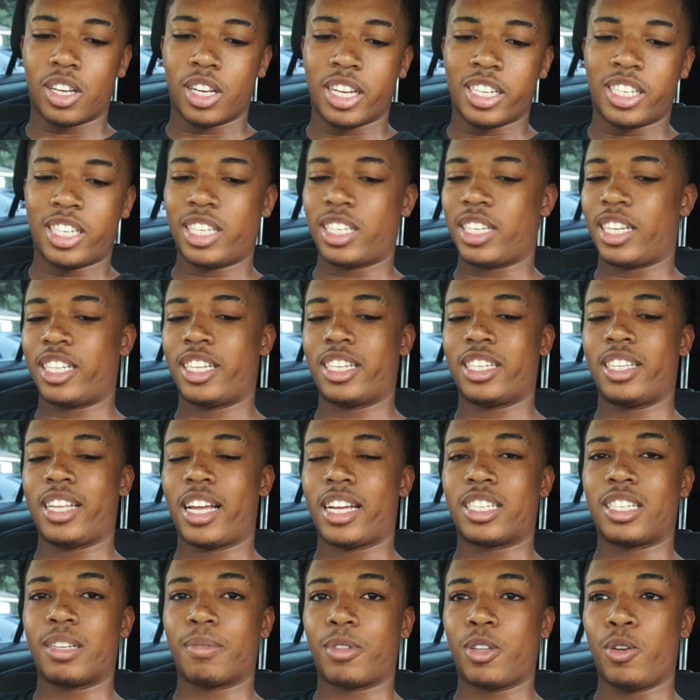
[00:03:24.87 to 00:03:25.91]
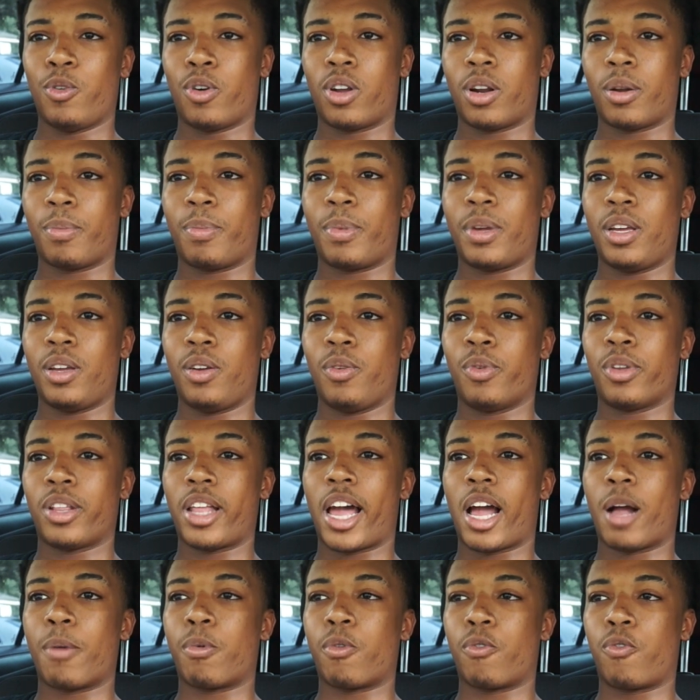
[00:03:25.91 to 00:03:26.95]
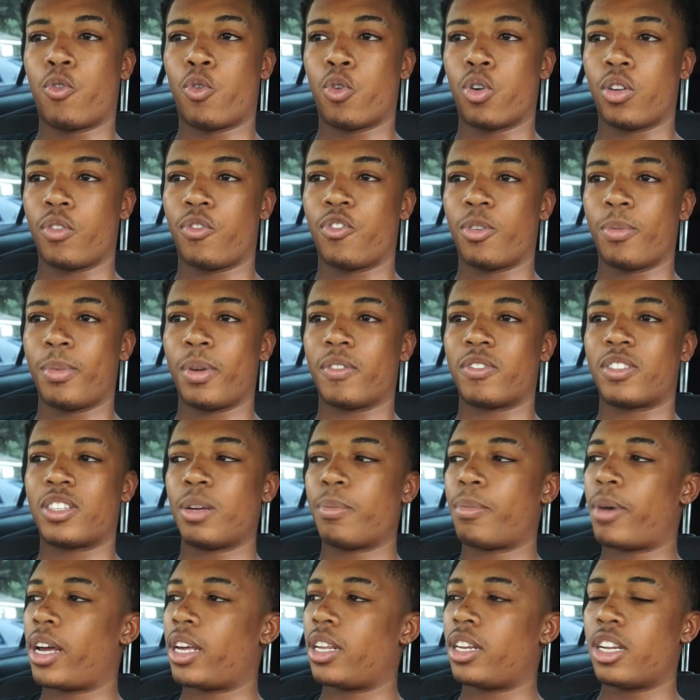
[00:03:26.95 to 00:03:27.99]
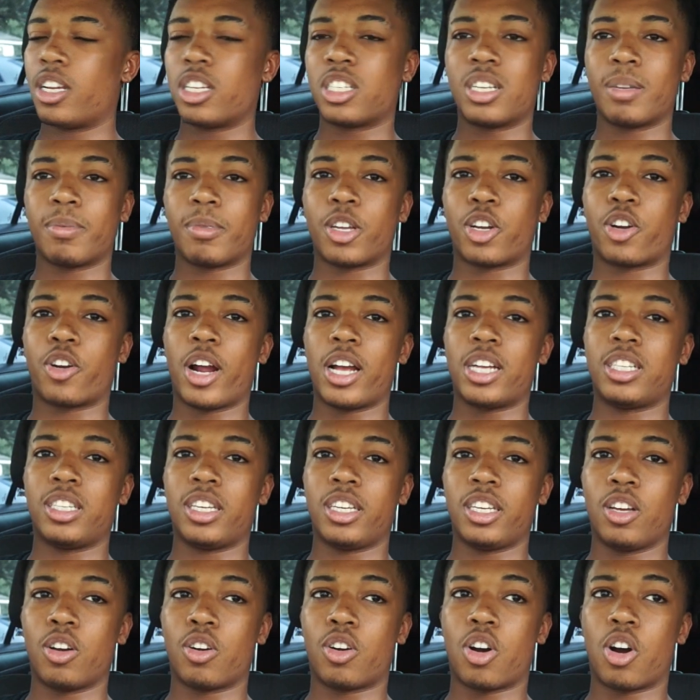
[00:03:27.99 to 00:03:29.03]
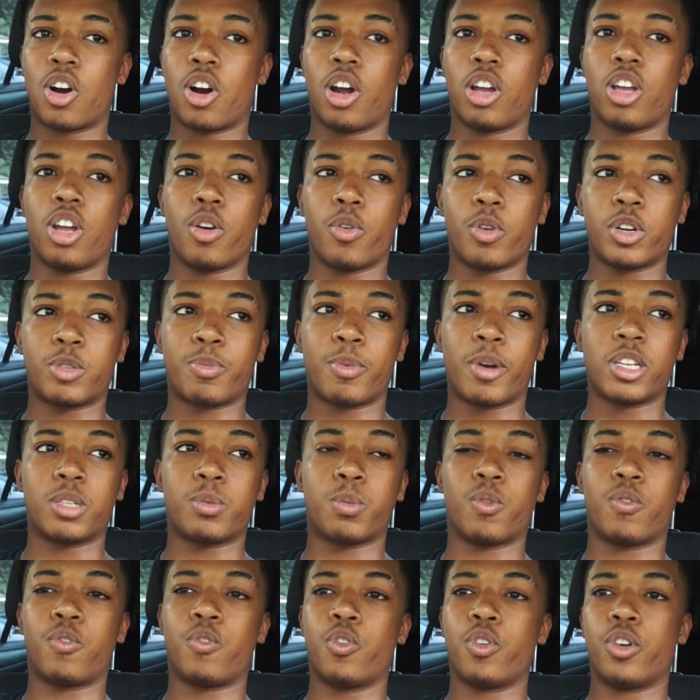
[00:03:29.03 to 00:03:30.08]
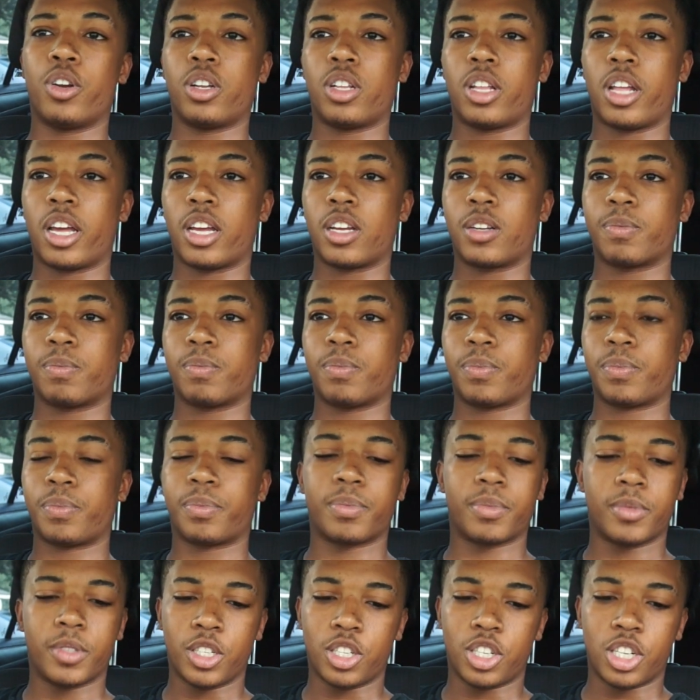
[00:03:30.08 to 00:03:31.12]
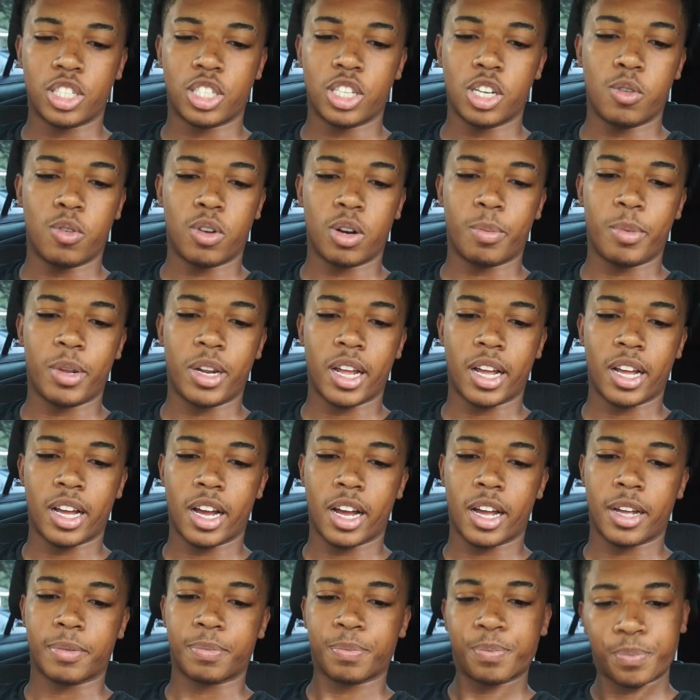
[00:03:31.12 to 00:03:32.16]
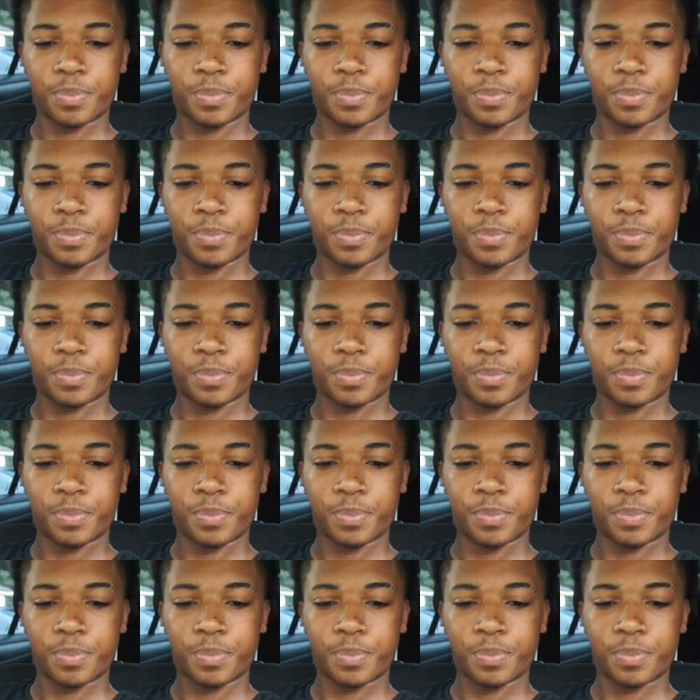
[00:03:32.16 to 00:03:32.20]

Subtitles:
It's just not something you want to be reliable for. You feel me? If somebody does something crazy in your car, you're responsible for it. Like, you just don't want to be that guy.